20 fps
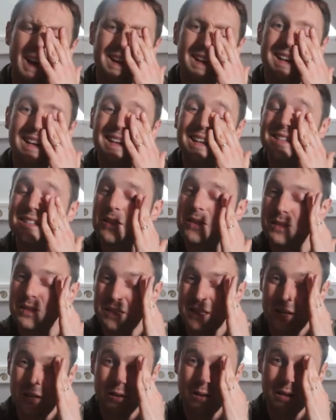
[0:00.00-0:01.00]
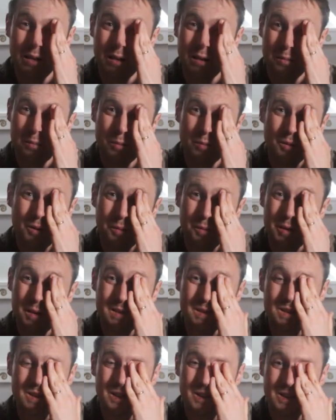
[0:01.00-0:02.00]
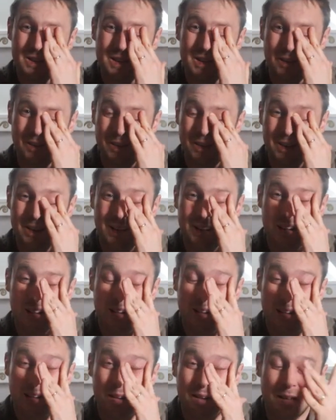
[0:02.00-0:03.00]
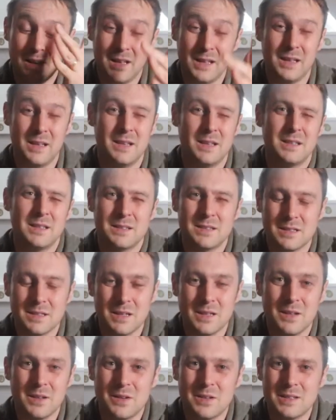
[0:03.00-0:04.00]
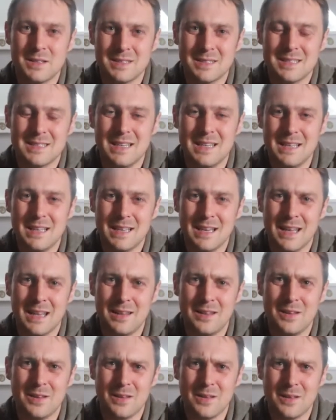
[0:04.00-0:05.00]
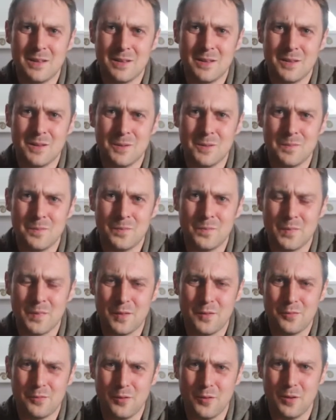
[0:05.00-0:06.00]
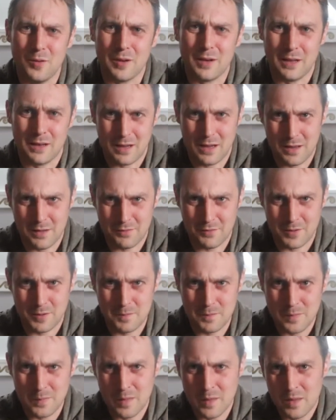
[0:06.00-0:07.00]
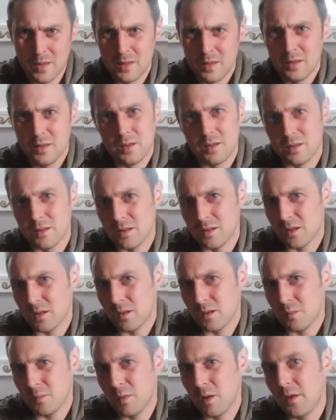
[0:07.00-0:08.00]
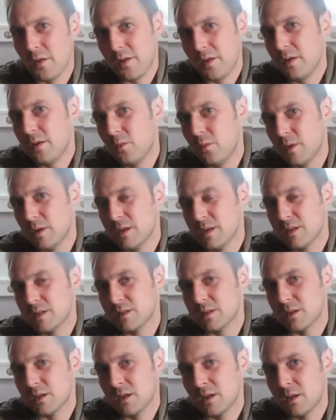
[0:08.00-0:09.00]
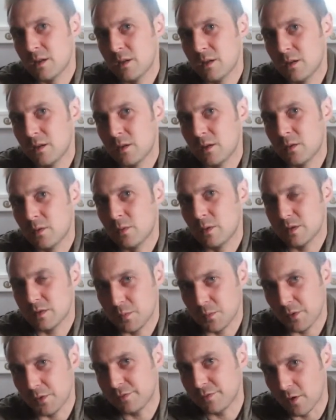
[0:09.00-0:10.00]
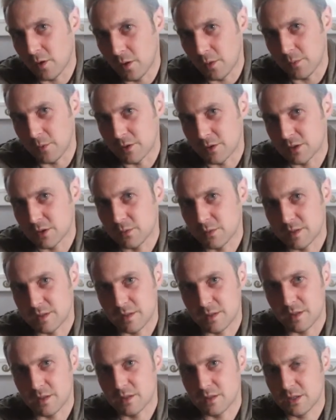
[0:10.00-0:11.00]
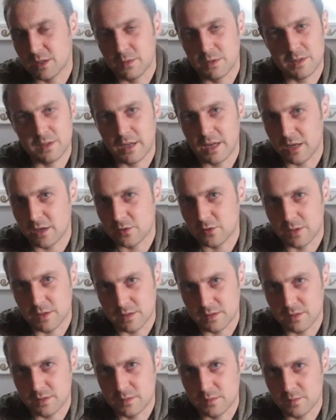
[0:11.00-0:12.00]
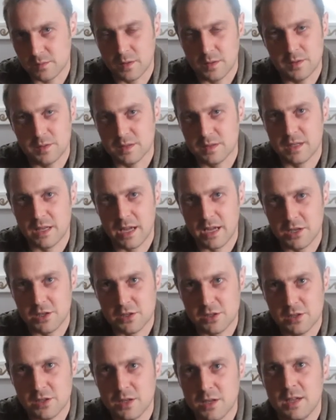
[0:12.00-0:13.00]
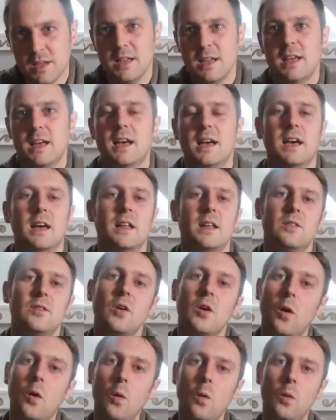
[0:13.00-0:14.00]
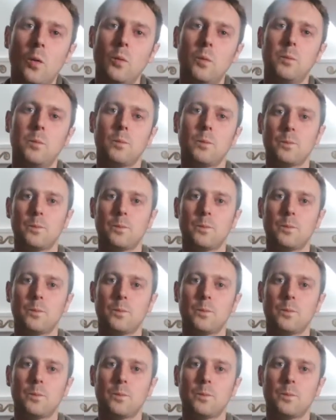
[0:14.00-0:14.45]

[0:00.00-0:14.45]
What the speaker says: think it's Antigona, but I'm not certain. And you can see, and for Cadaver, the mother was a performer. She was an actress on stage, and the whole